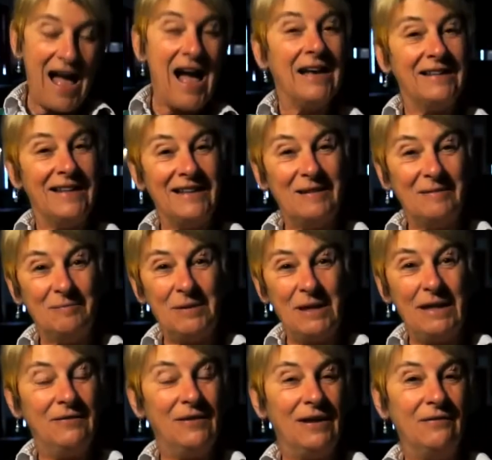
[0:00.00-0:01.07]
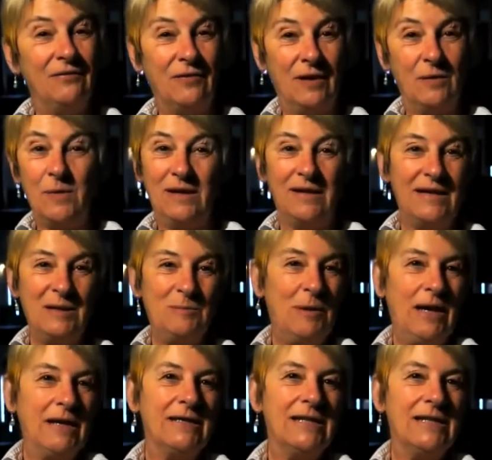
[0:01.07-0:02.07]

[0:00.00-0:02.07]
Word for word: I think believing in free will is being